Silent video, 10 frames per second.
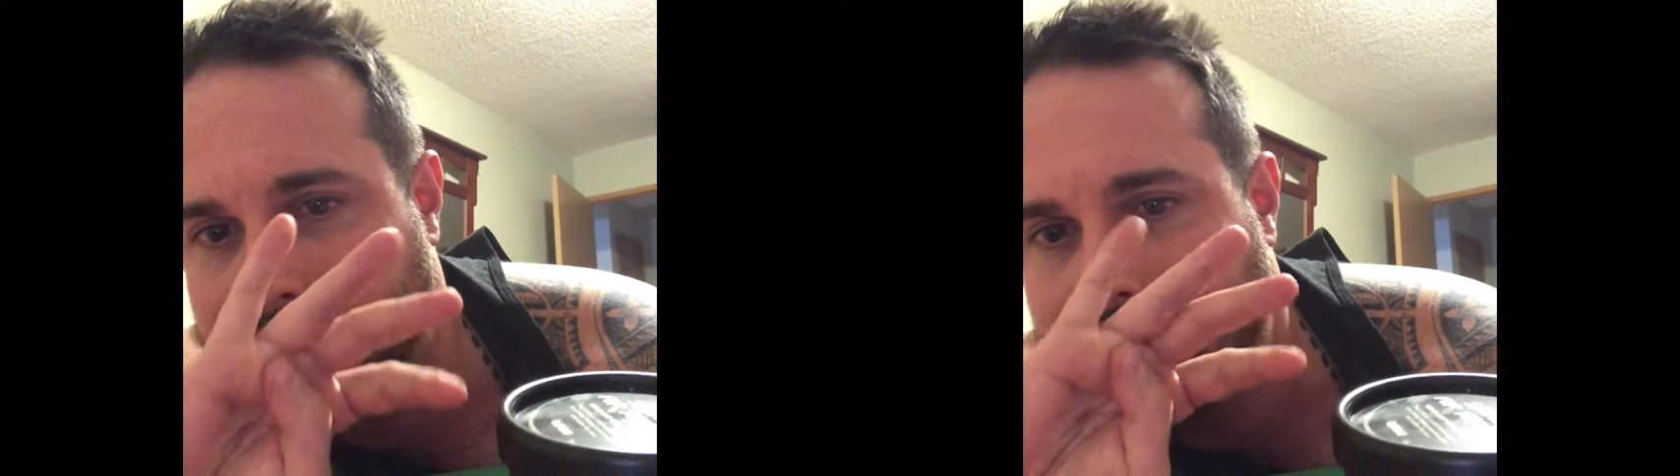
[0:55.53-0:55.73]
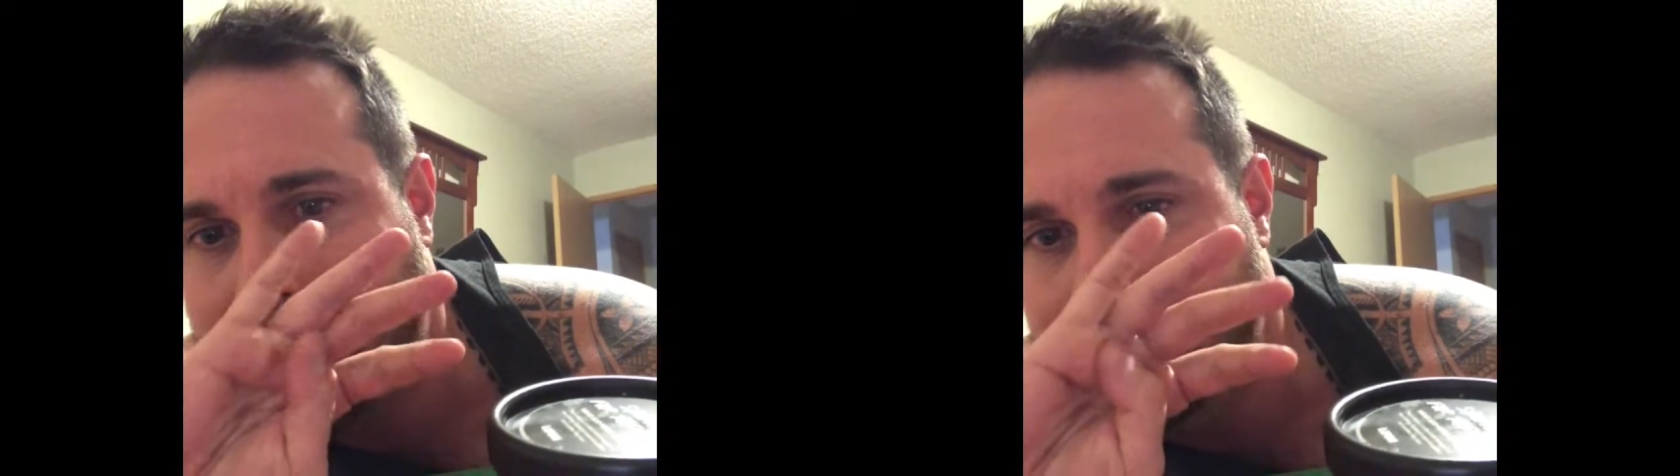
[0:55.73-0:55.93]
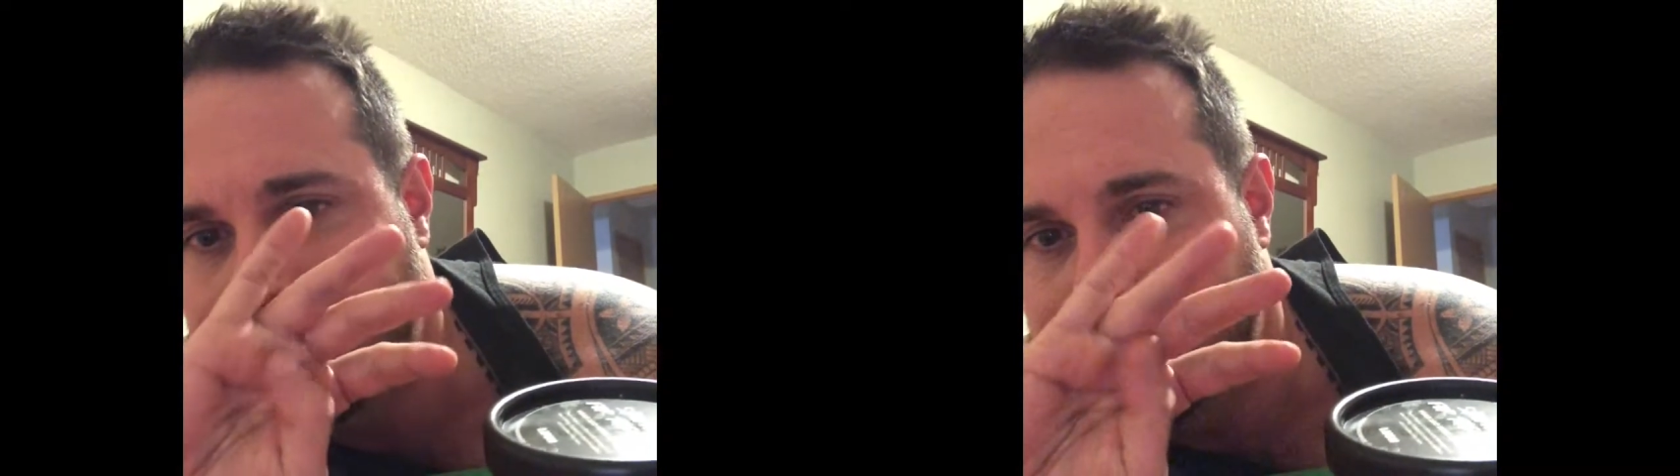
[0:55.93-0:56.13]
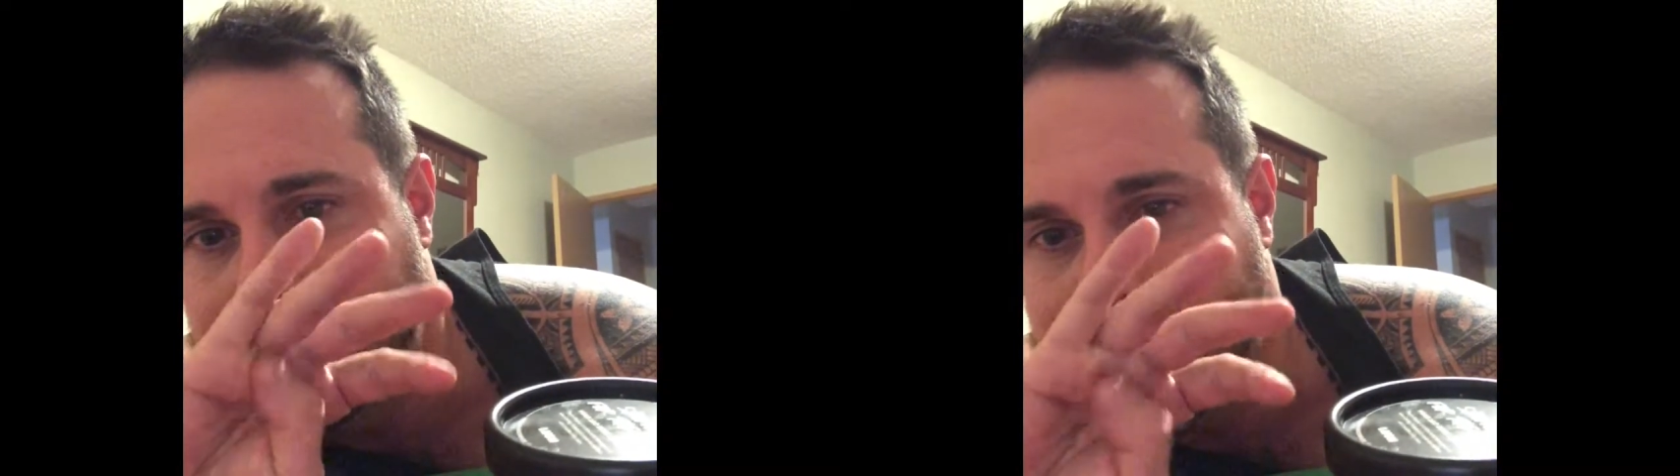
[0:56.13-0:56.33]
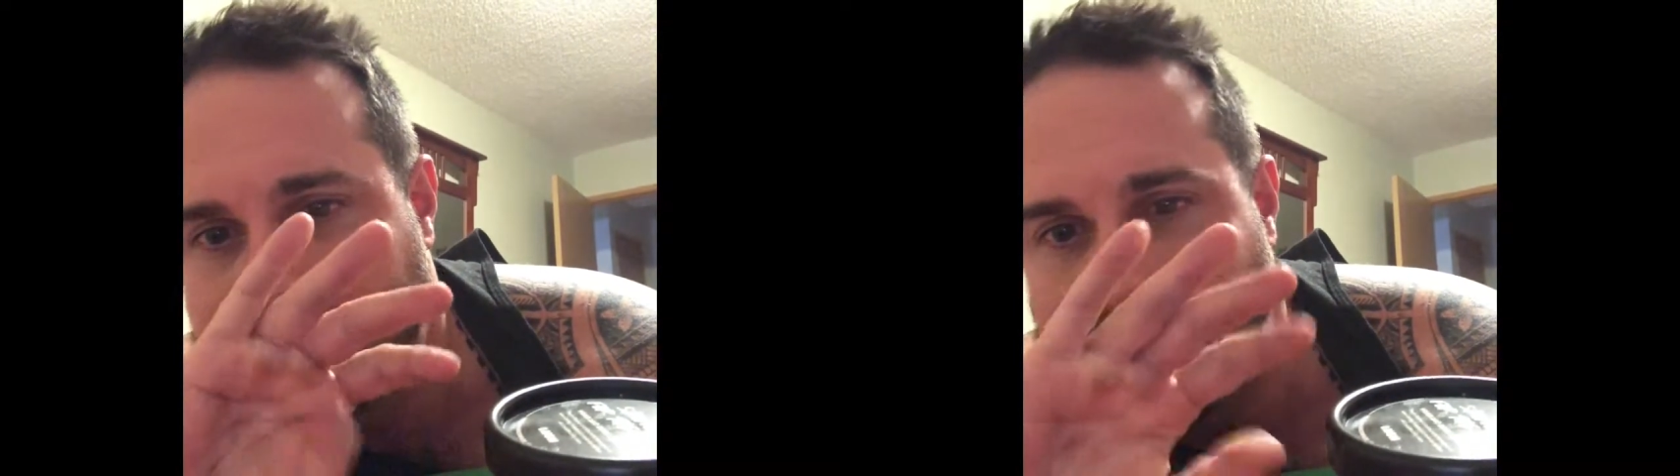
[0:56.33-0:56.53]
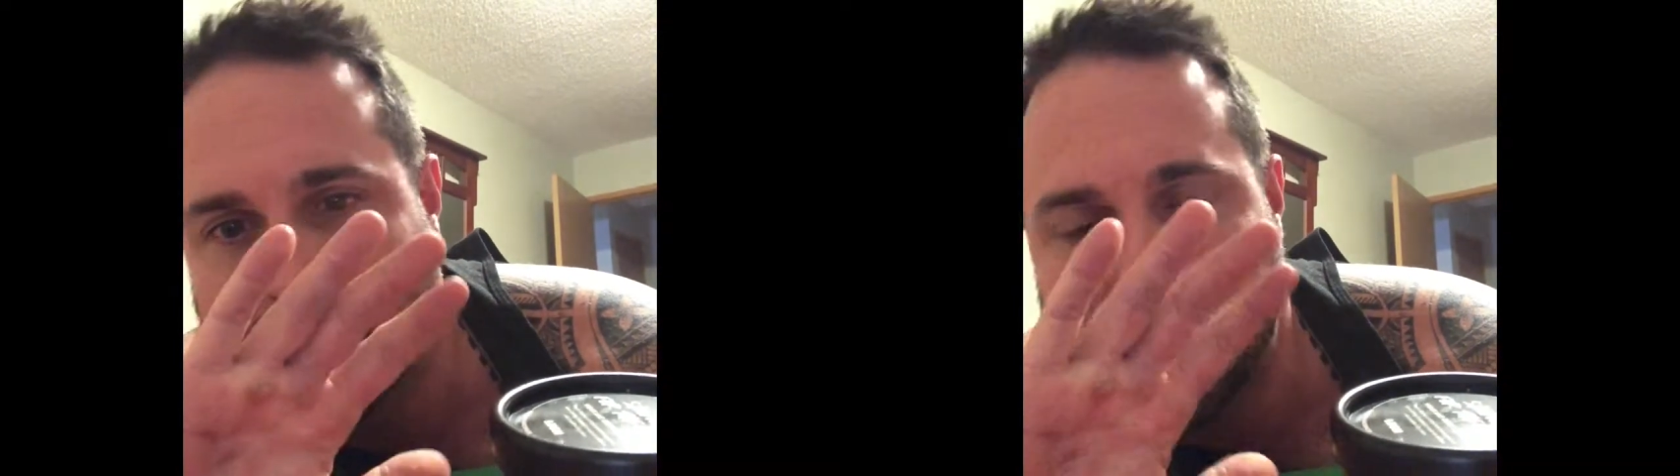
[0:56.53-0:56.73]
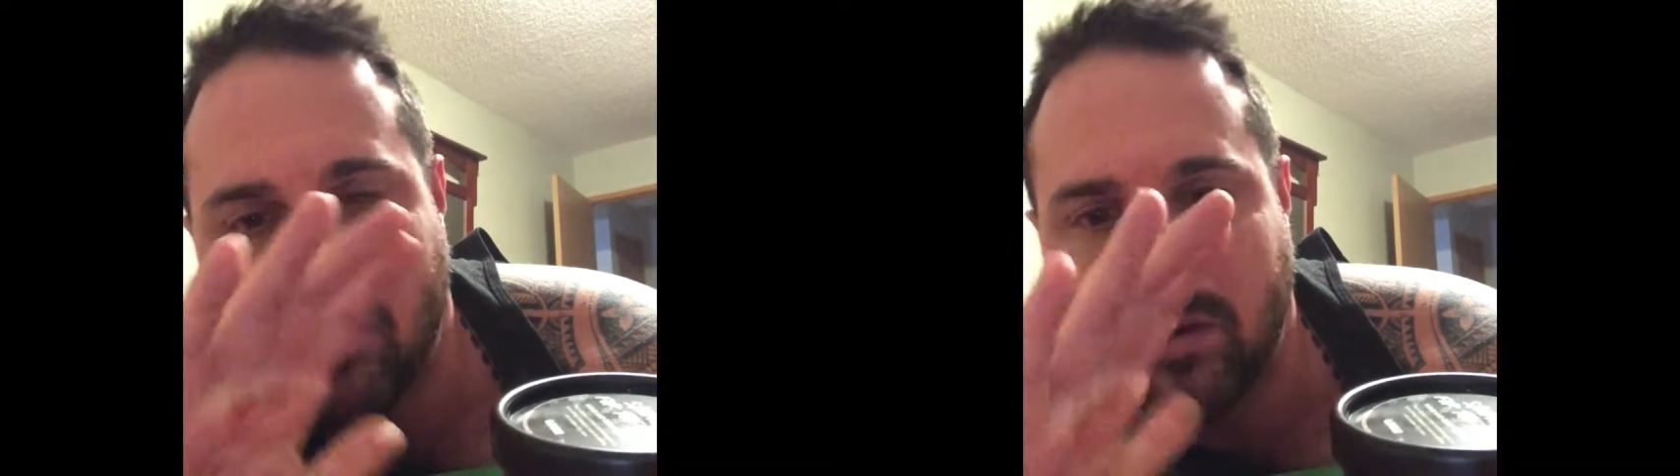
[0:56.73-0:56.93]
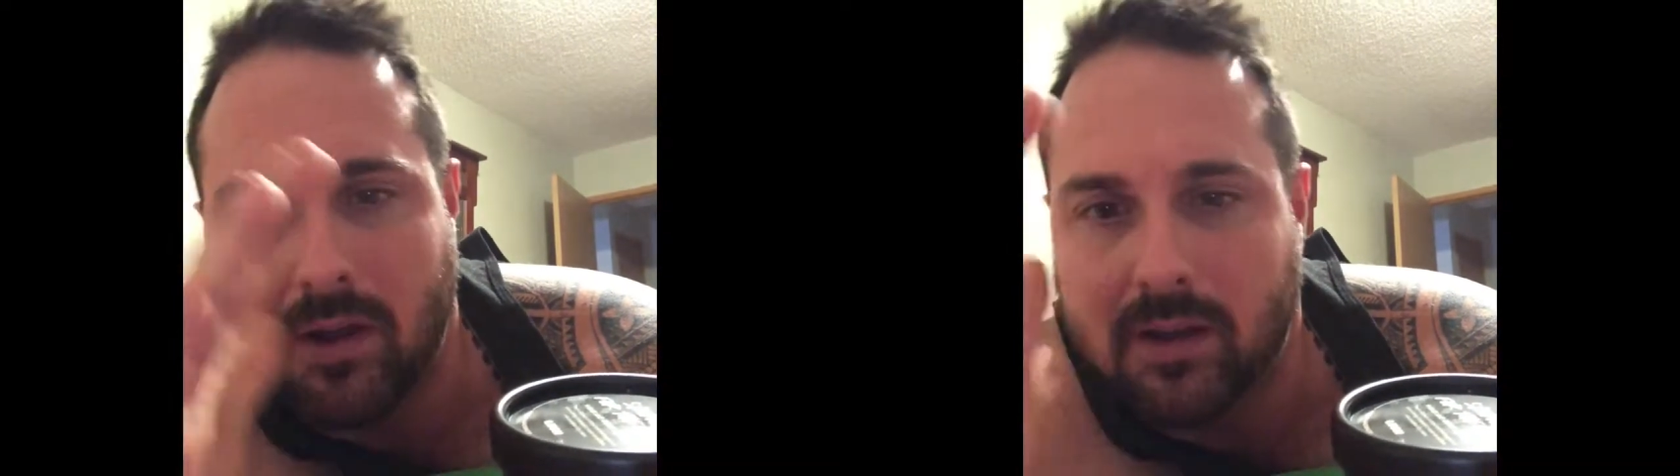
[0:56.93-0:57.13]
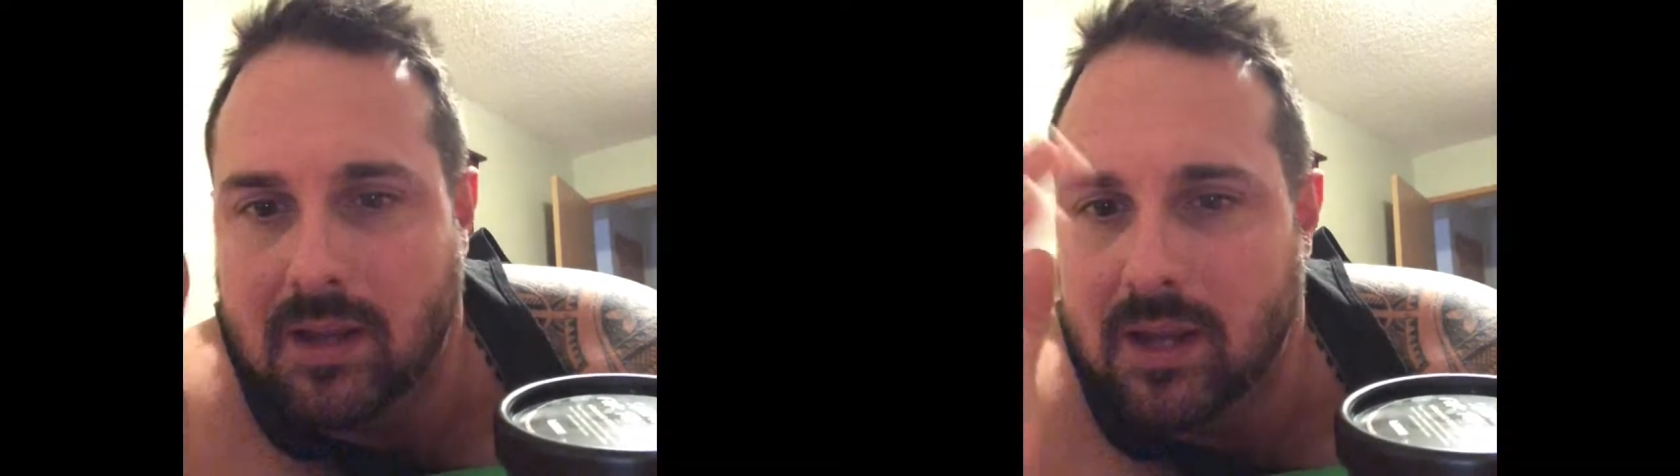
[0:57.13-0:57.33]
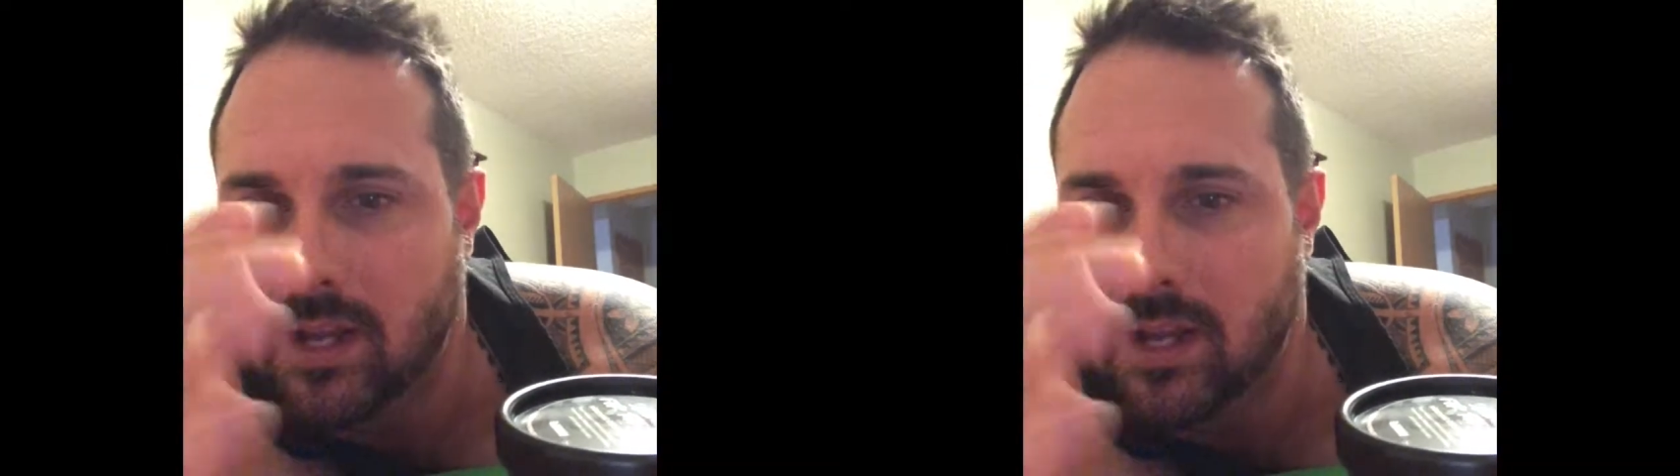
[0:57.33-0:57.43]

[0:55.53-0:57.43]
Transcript: calluses and stuff going on.